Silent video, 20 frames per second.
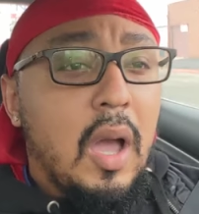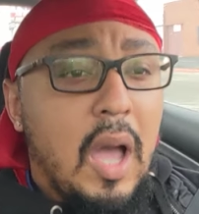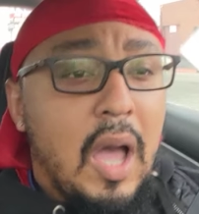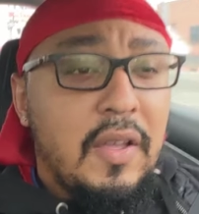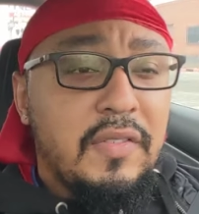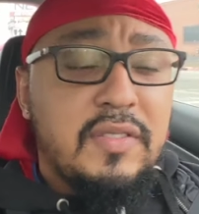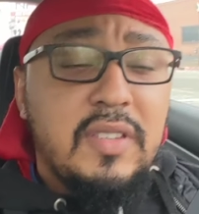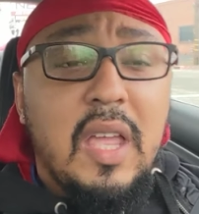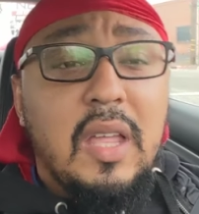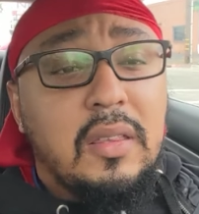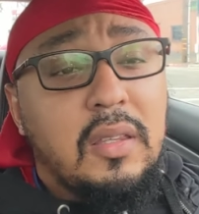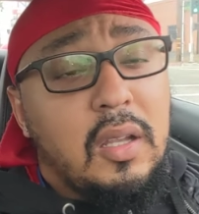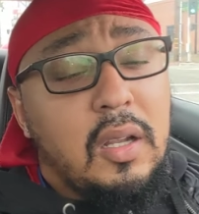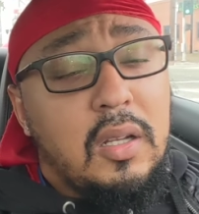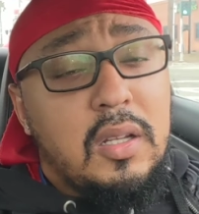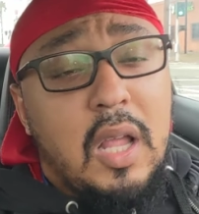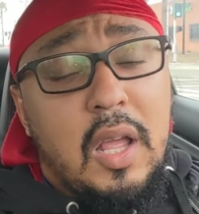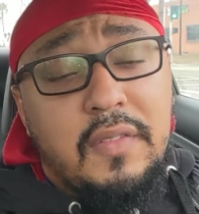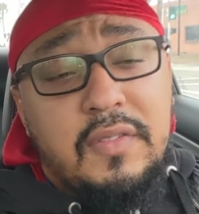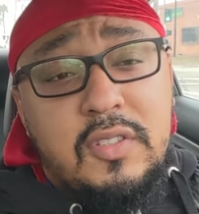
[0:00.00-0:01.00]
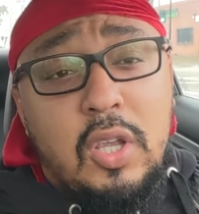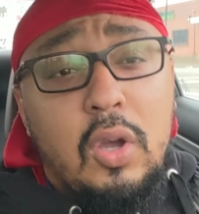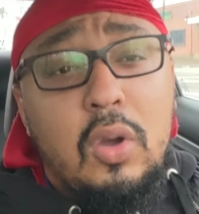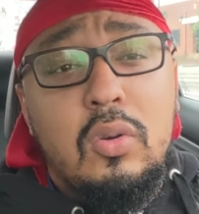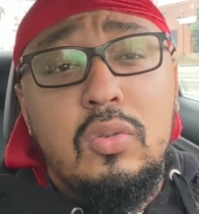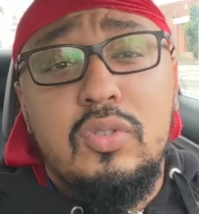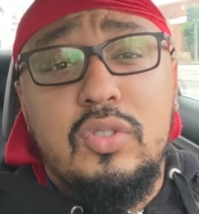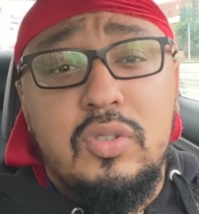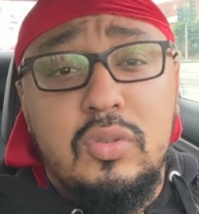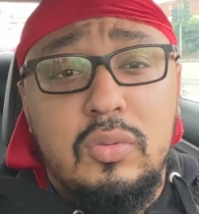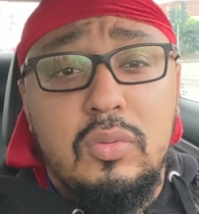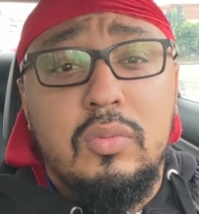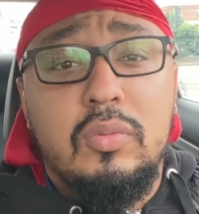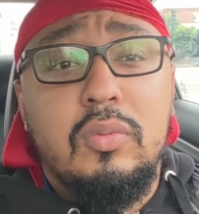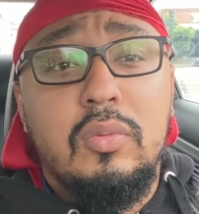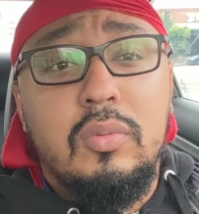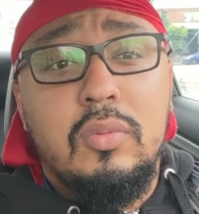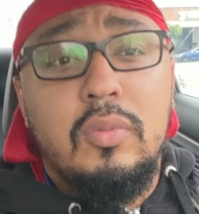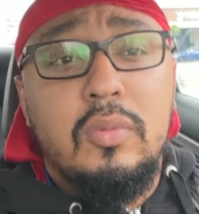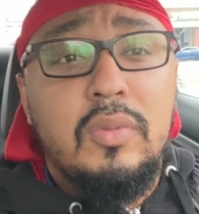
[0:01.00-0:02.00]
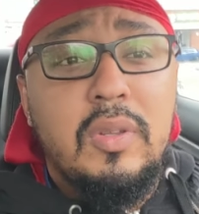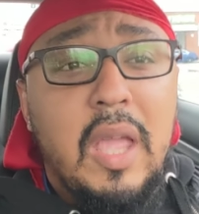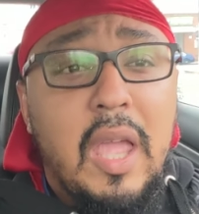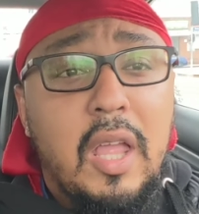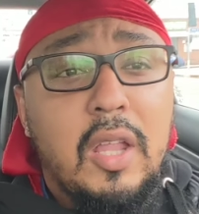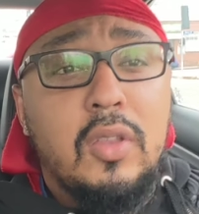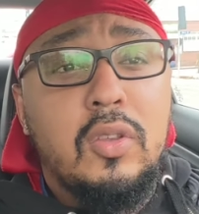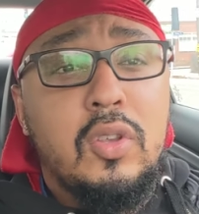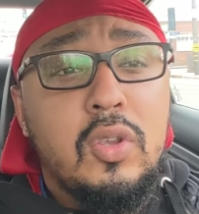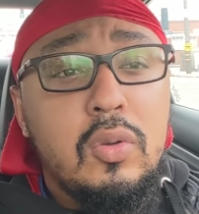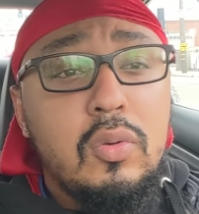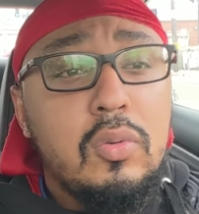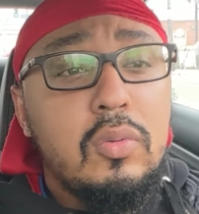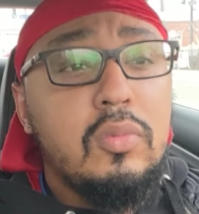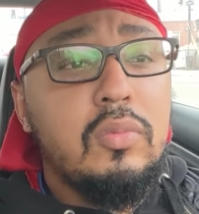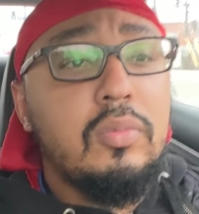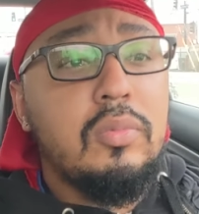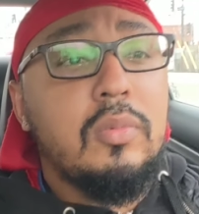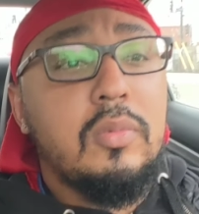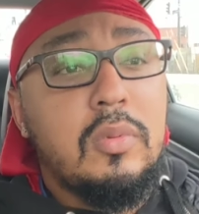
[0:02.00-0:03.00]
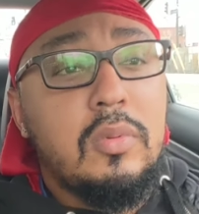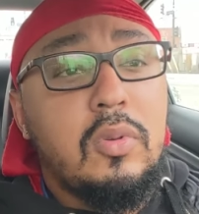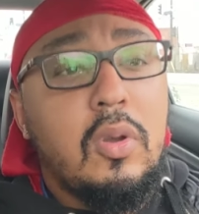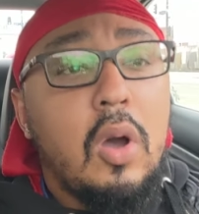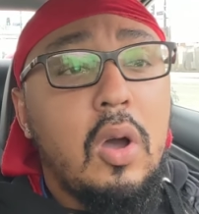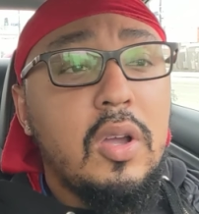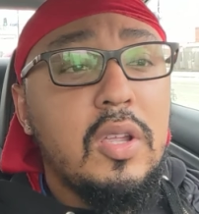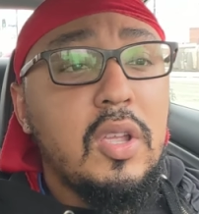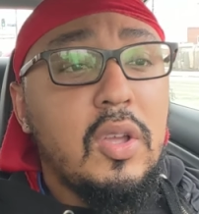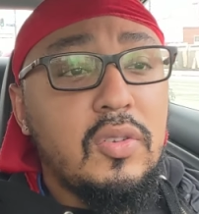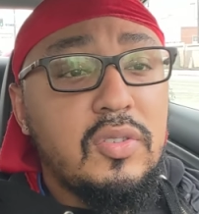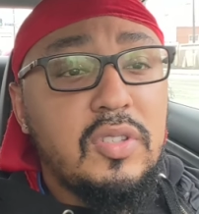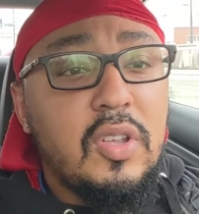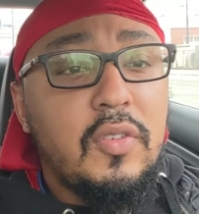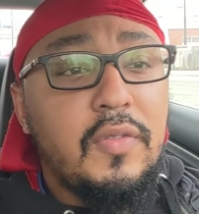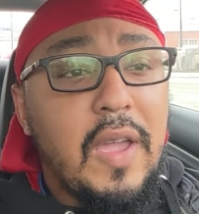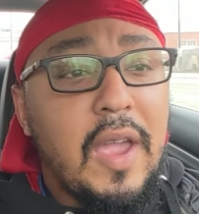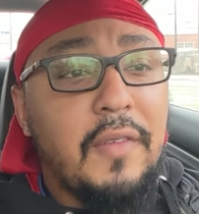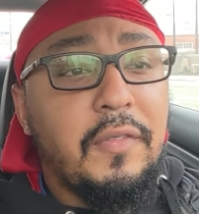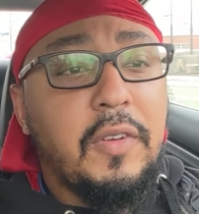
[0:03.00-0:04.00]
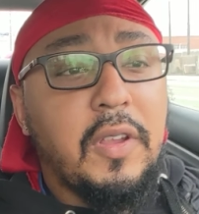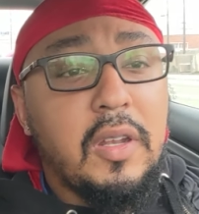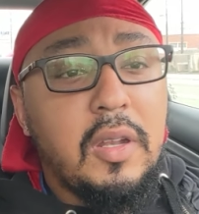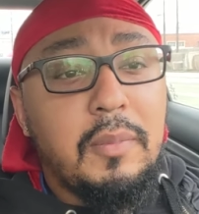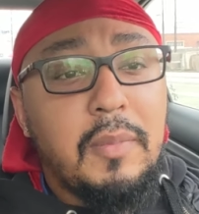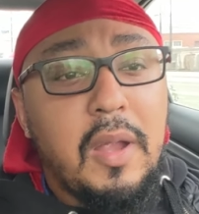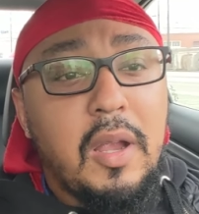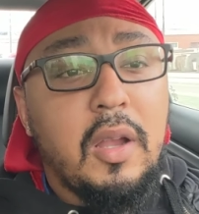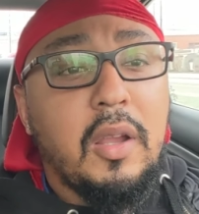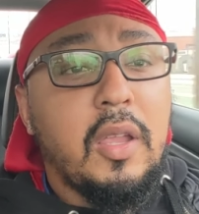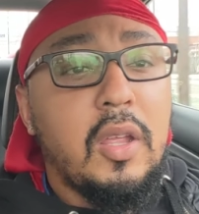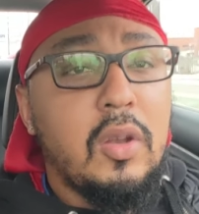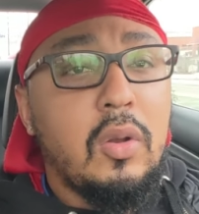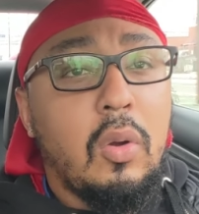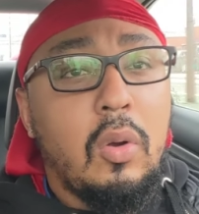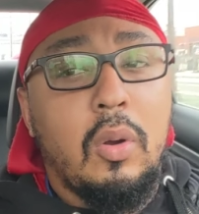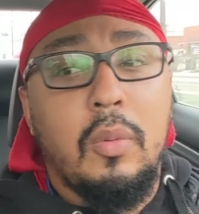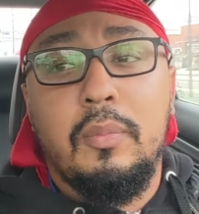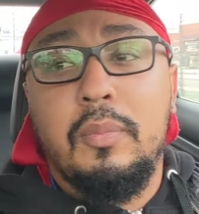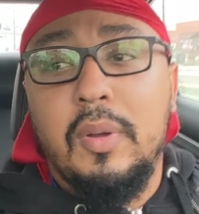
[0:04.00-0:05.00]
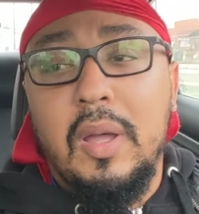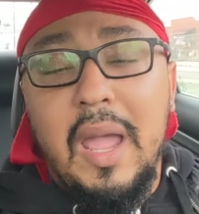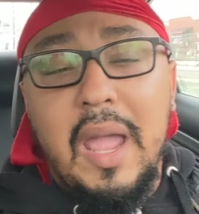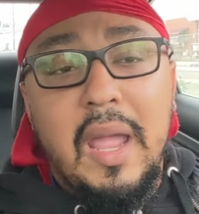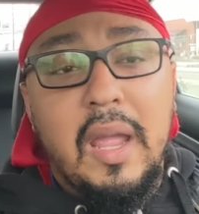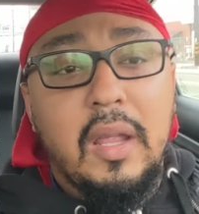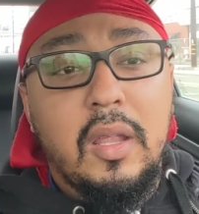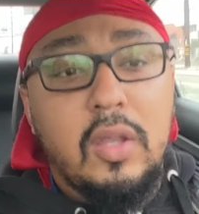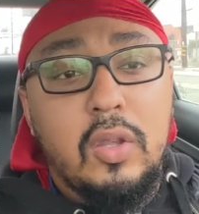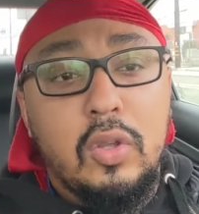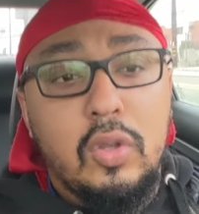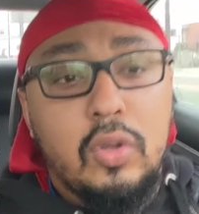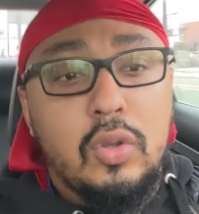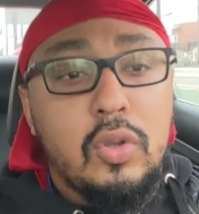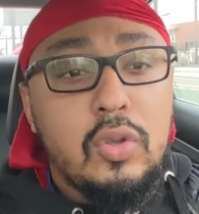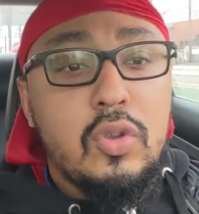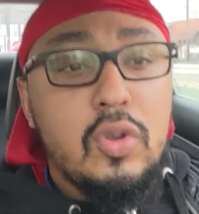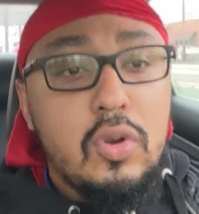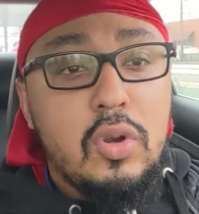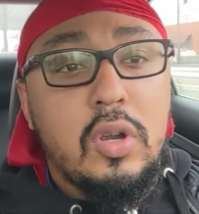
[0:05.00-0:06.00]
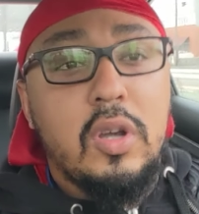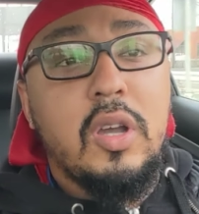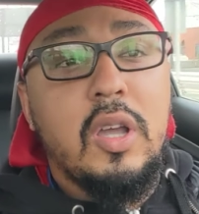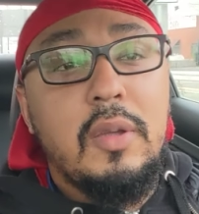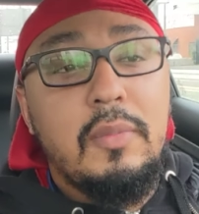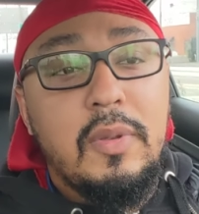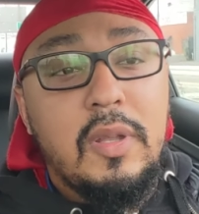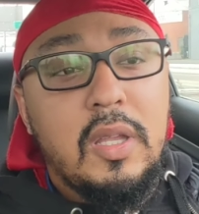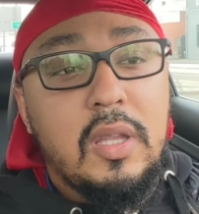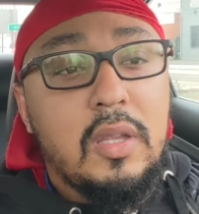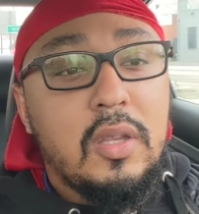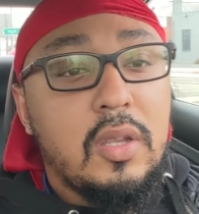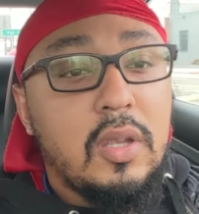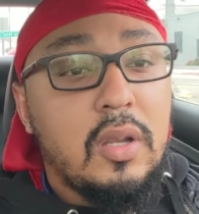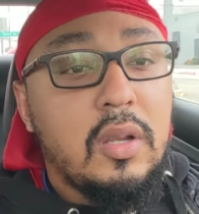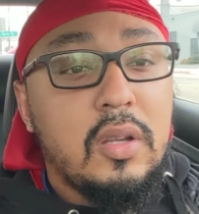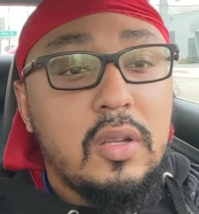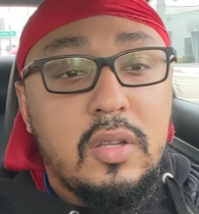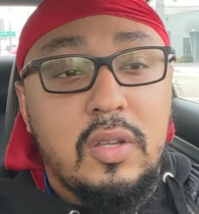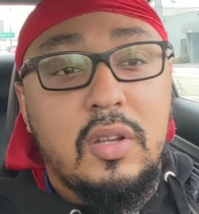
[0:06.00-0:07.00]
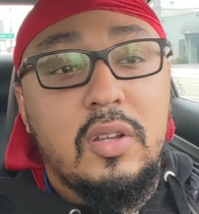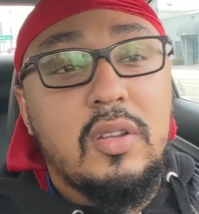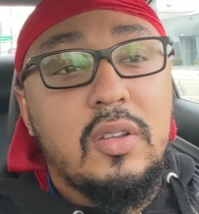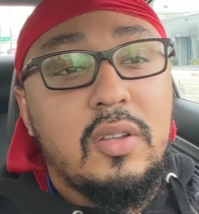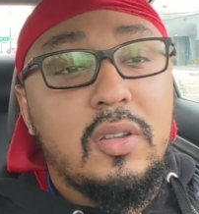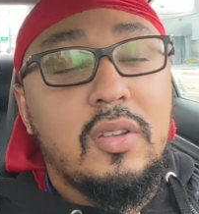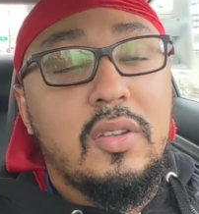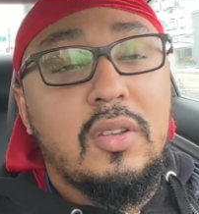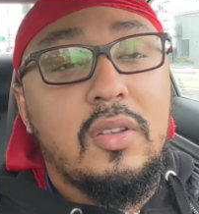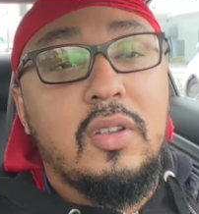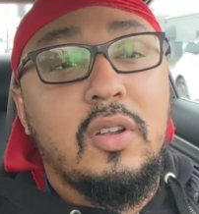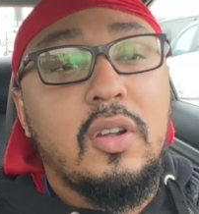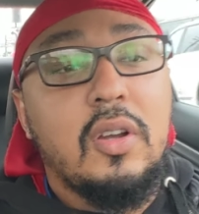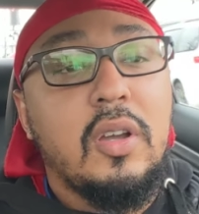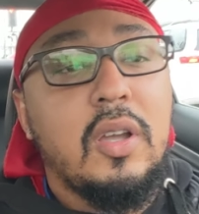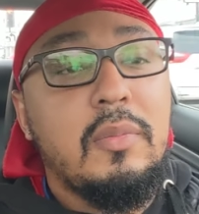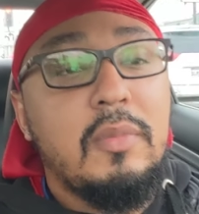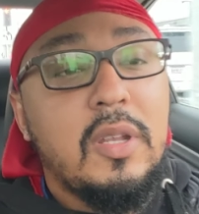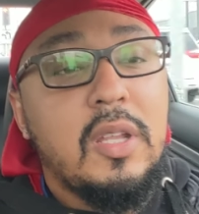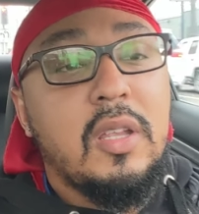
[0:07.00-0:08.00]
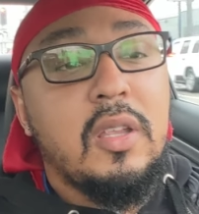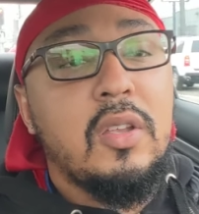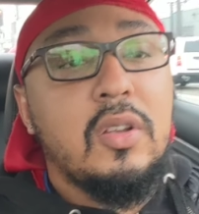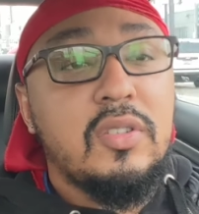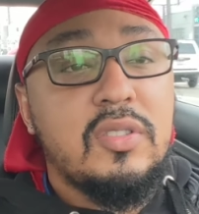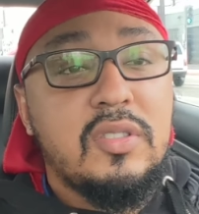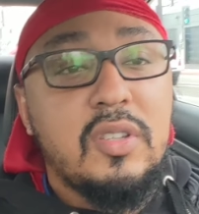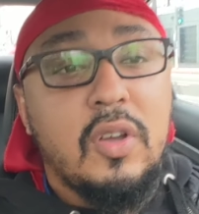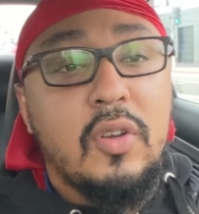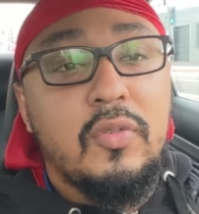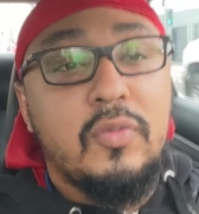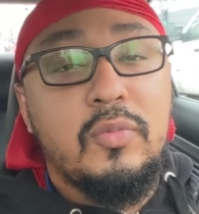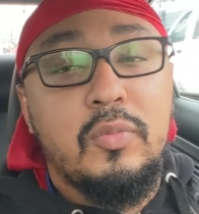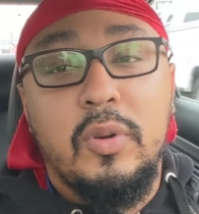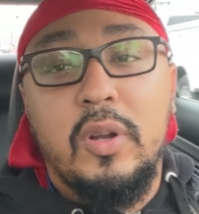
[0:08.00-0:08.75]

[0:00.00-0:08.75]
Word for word: I've sat there and I've told you that you calling yourself African American or black, you're limiting you're you're you're limiting yourself.